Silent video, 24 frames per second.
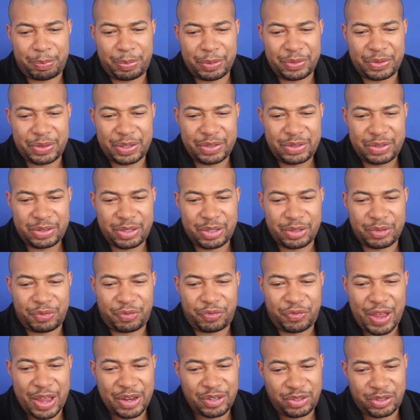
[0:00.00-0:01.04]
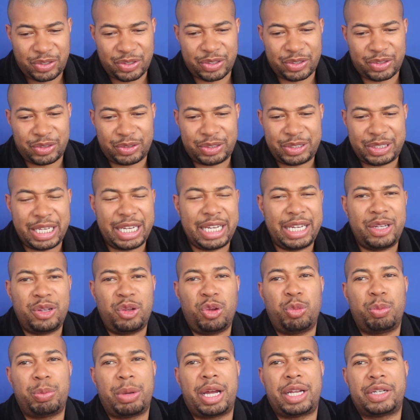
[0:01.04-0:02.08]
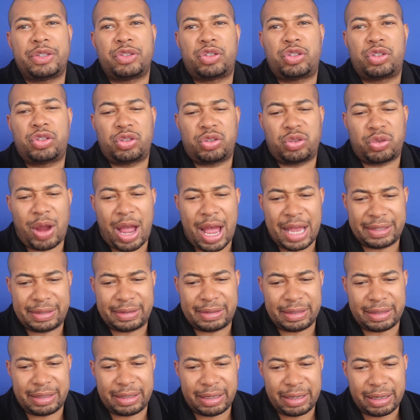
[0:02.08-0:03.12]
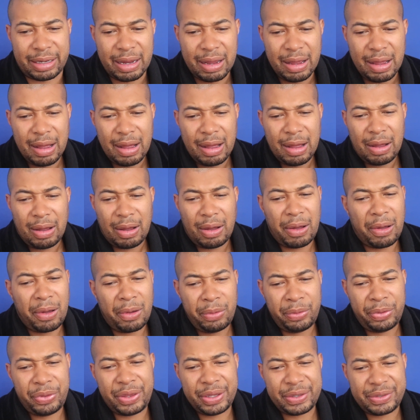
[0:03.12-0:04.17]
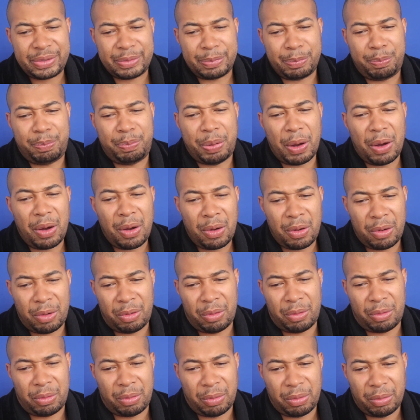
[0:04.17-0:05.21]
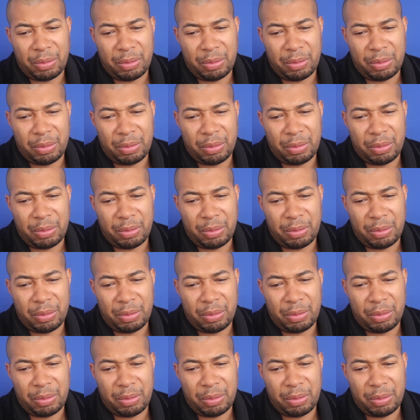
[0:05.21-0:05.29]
but this confessional teal monstrosity. Oh, this bow.